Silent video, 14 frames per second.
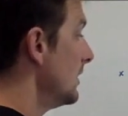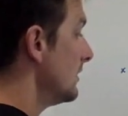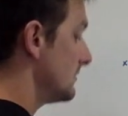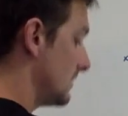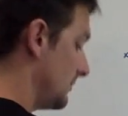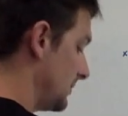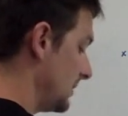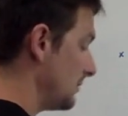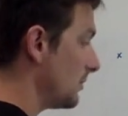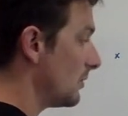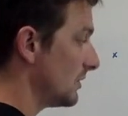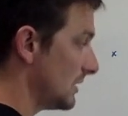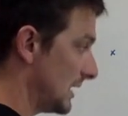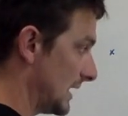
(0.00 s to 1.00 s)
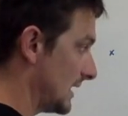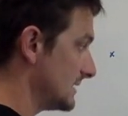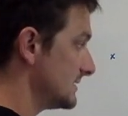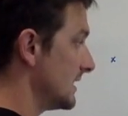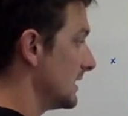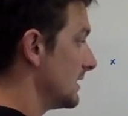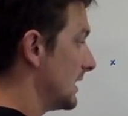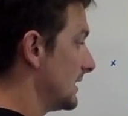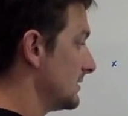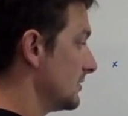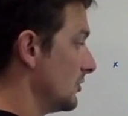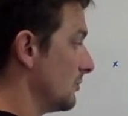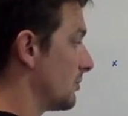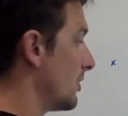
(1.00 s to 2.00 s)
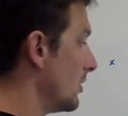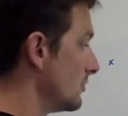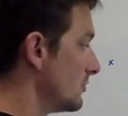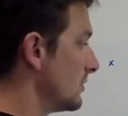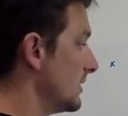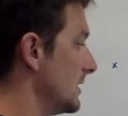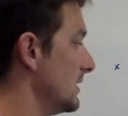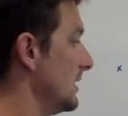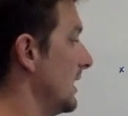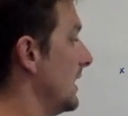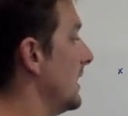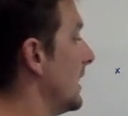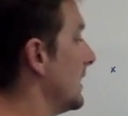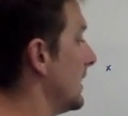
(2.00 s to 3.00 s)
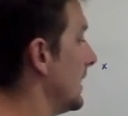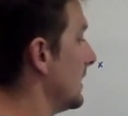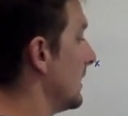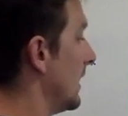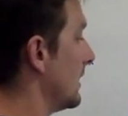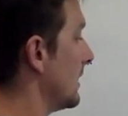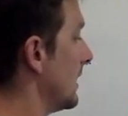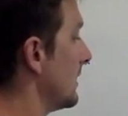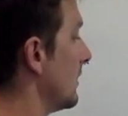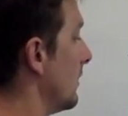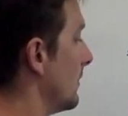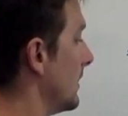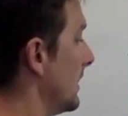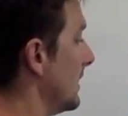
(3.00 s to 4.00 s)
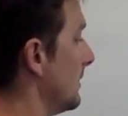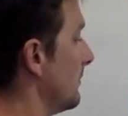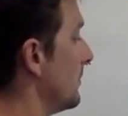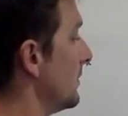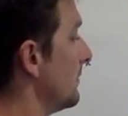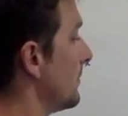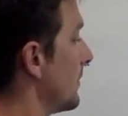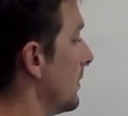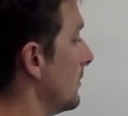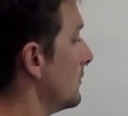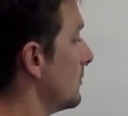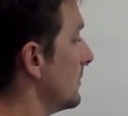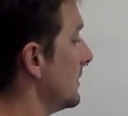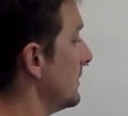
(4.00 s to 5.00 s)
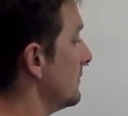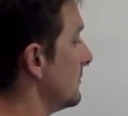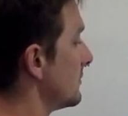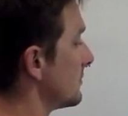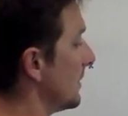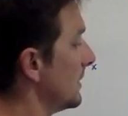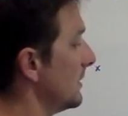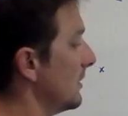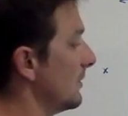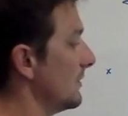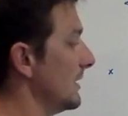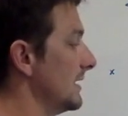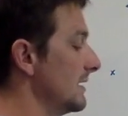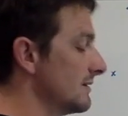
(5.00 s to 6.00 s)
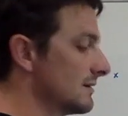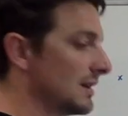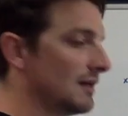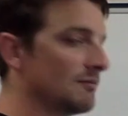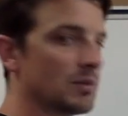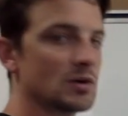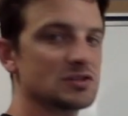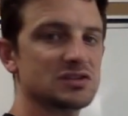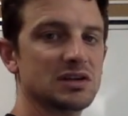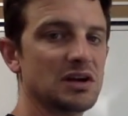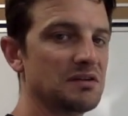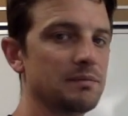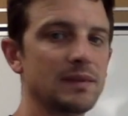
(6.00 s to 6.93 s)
Some people, like I said, like to do pro twin. Hey, I like going ahead and putting pro twin just so I know that it is 11 personnel.